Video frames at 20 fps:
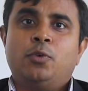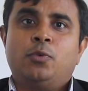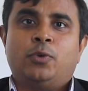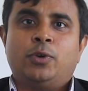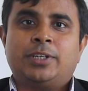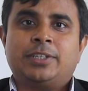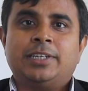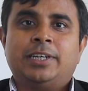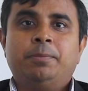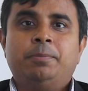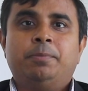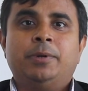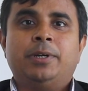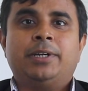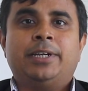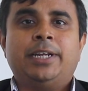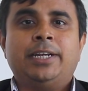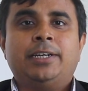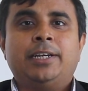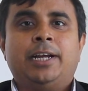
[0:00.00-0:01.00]
For
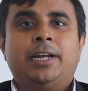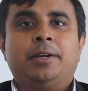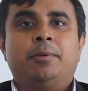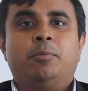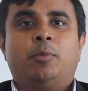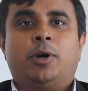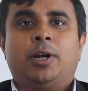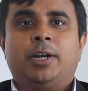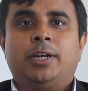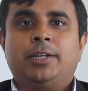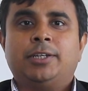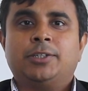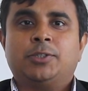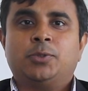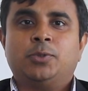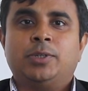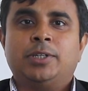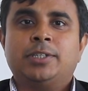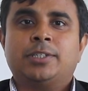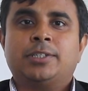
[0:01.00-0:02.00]
example, data and modeling
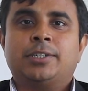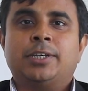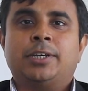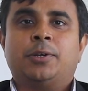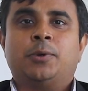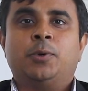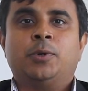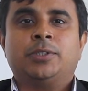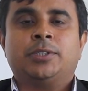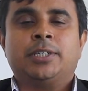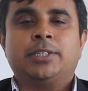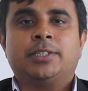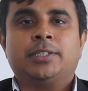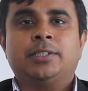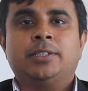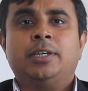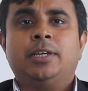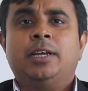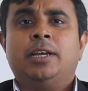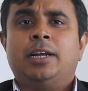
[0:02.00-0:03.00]
students take courses
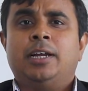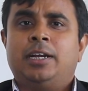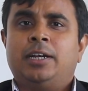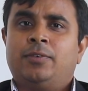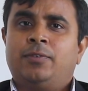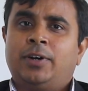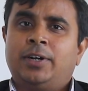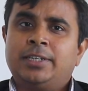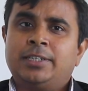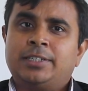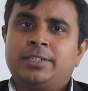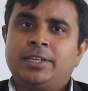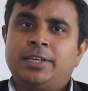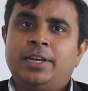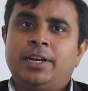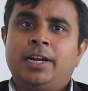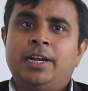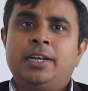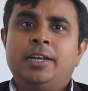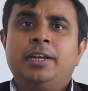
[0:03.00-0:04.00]
in advanced
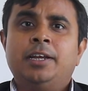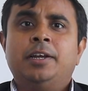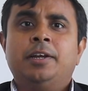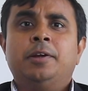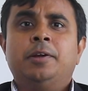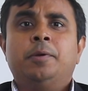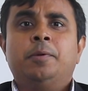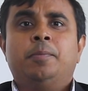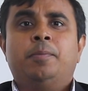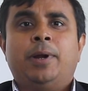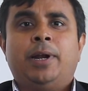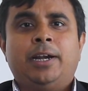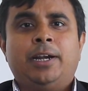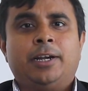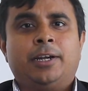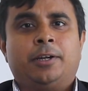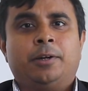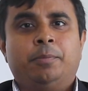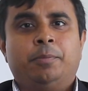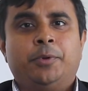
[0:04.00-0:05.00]
AI,
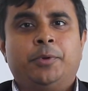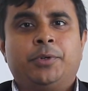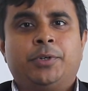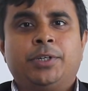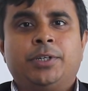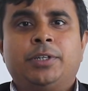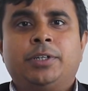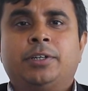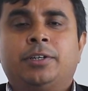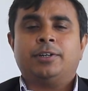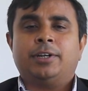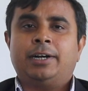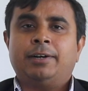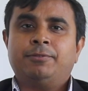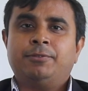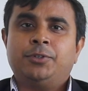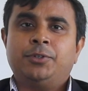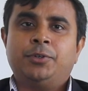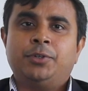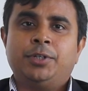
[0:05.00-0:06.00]
parallel computing,
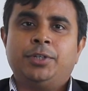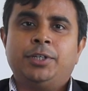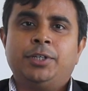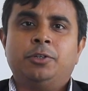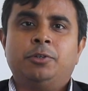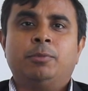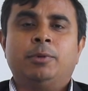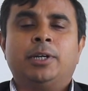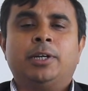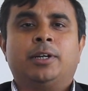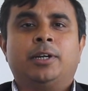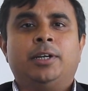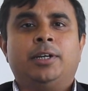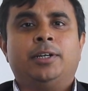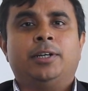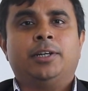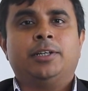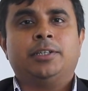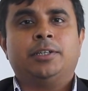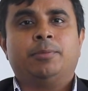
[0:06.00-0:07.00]
graph theory, numerical
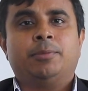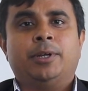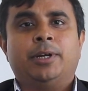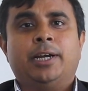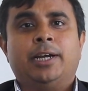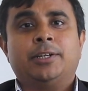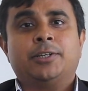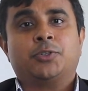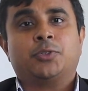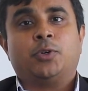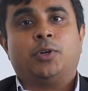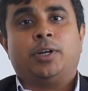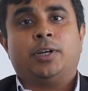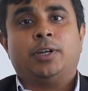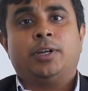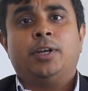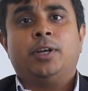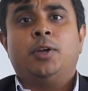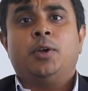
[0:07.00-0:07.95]
linear algebra, and so on.